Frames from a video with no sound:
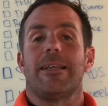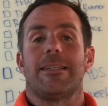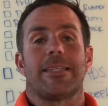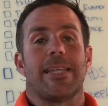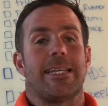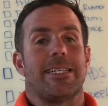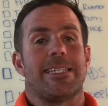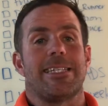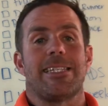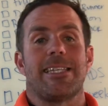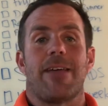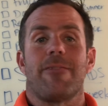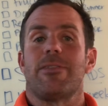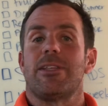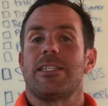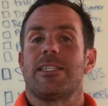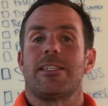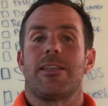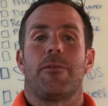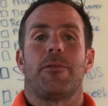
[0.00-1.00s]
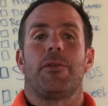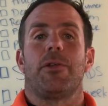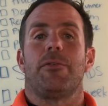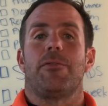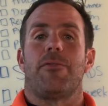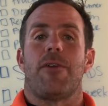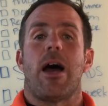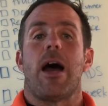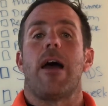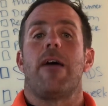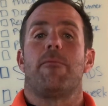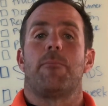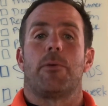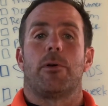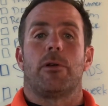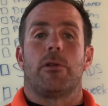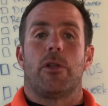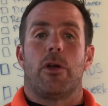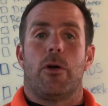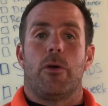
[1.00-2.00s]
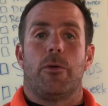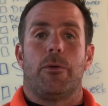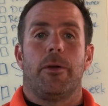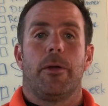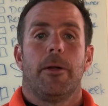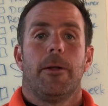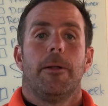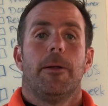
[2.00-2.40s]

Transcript: as like $775 per load.